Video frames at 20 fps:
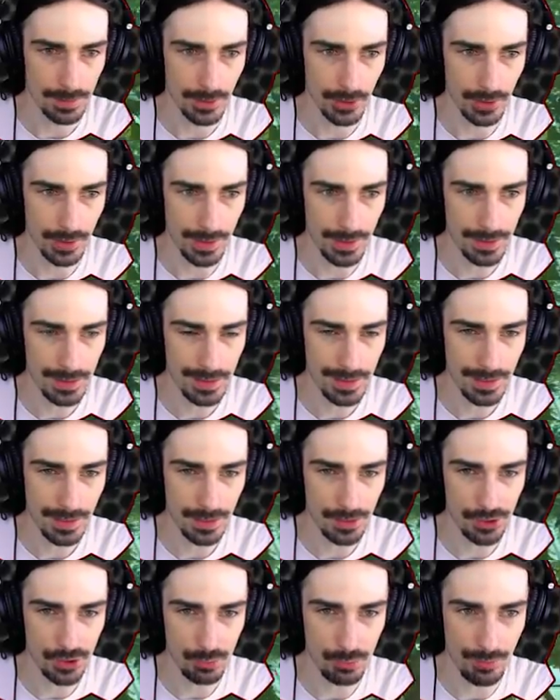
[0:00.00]
But there is the
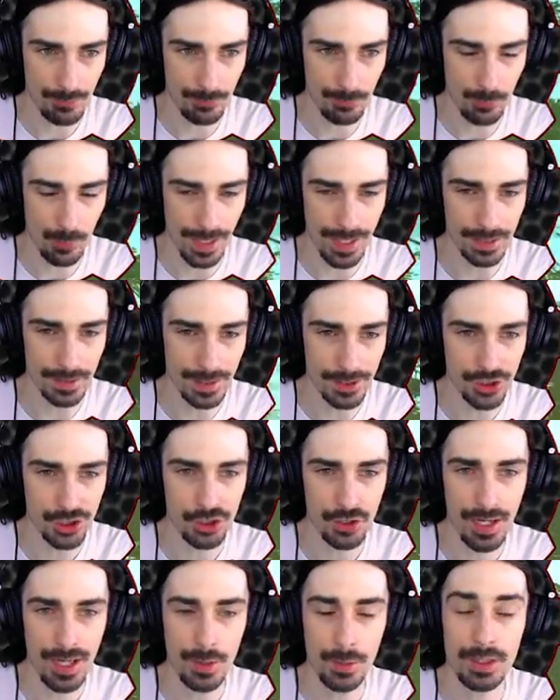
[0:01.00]
issue of weight. Let's
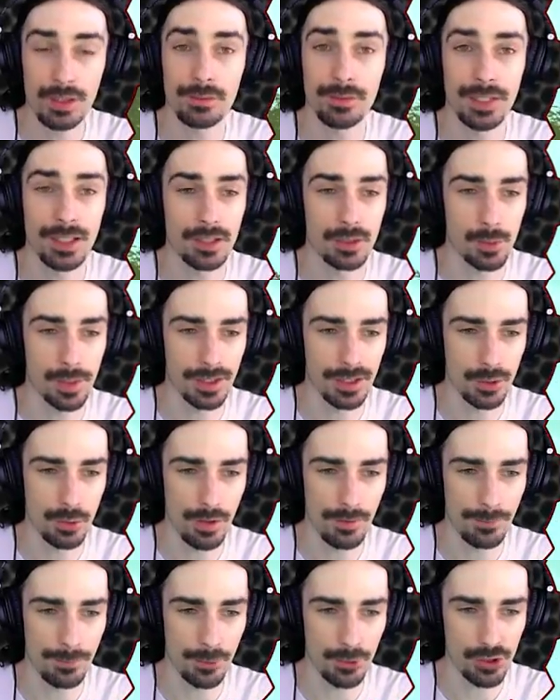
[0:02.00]
try it with a vehicle. We're gonna do
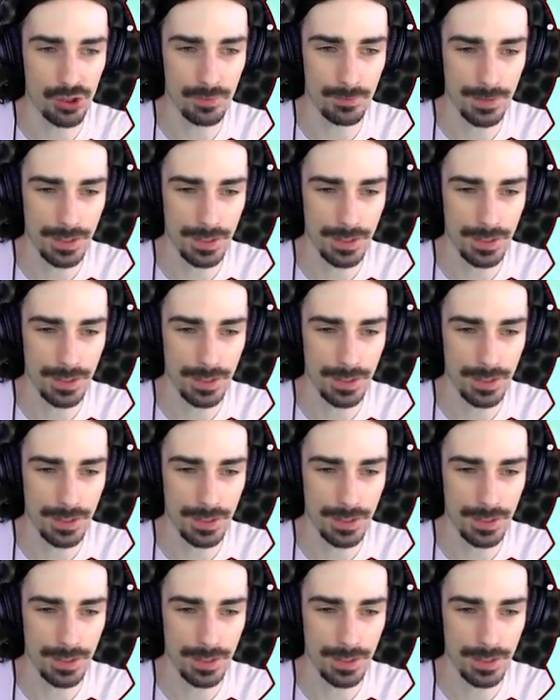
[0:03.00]
our first